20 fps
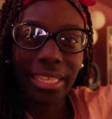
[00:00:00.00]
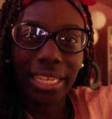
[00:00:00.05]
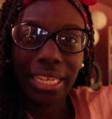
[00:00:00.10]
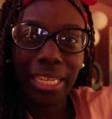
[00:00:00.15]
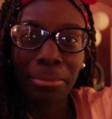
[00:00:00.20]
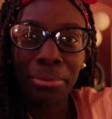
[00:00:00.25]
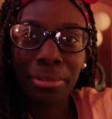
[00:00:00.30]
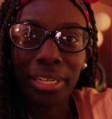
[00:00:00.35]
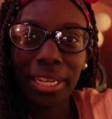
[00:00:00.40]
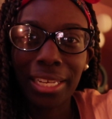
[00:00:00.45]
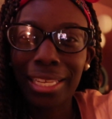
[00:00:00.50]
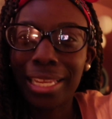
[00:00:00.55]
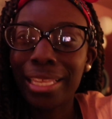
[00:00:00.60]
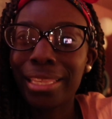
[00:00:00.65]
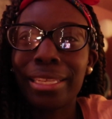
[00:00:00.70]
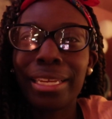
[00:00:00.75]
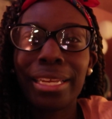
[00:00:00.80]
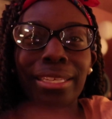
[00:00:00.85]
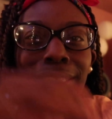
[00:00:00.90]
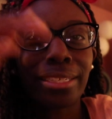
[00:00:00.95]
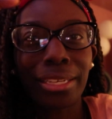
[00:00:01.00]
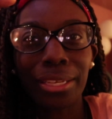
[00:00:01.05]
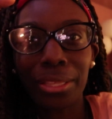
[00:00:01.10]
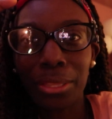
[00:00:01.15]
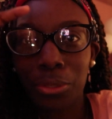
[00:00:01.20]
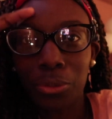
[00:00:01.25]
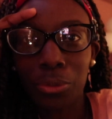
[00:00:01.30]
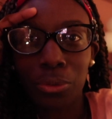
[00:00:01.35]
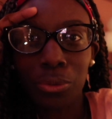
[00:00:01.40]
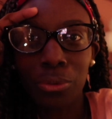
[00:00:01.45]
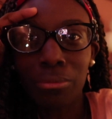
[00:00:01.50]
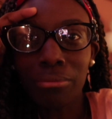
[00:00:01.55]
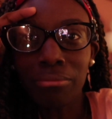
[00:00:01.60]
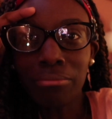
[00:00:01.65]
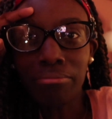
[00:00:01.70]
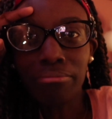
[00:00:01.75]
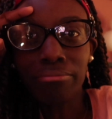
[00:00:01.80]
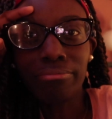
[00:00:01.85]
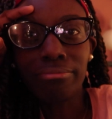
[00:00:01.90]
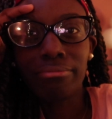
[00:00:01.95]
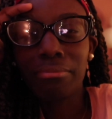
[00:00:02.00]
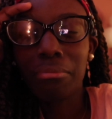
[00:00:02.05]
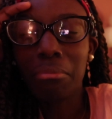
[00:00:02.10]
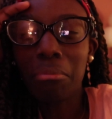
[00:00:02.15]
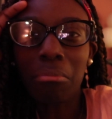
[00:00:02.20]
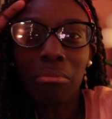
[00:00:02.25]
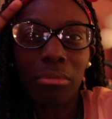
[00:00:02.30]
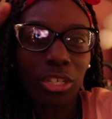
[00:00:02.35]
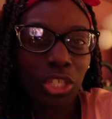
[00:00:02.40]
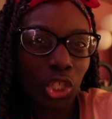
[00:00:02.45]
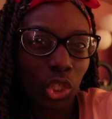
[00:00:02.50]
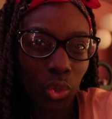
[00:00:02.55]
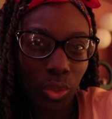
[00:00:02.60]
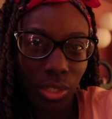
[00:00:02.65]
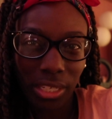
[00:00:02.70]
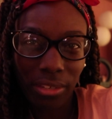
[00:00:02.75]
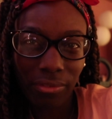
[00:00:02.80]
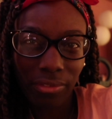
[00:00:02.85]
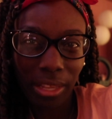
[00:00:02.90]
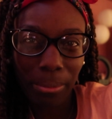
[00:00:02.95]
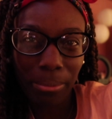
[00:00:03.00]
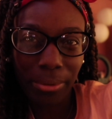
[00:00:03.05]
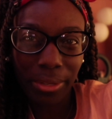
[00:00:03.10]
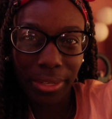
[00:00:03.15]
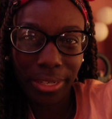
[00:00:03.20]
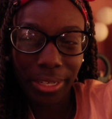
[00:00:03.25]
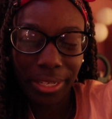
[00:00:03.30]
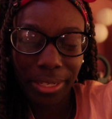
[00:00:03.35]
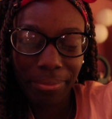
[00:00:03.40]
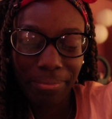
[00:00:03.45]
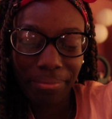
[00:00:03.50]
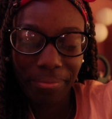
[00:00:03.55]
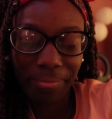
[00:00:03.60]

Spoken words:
Laid Plan, at least get through majority of that book,